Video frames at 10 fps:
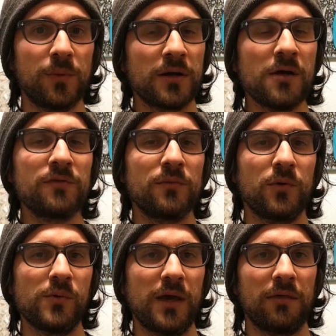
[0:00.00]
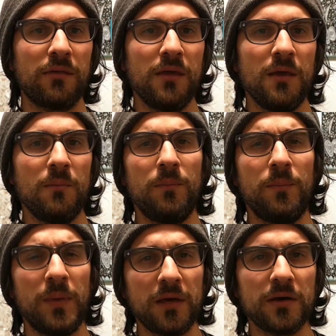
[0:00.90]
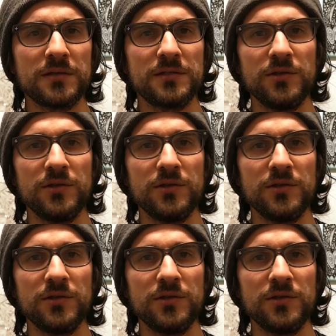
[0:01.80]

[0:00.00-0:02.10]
comfortable with, because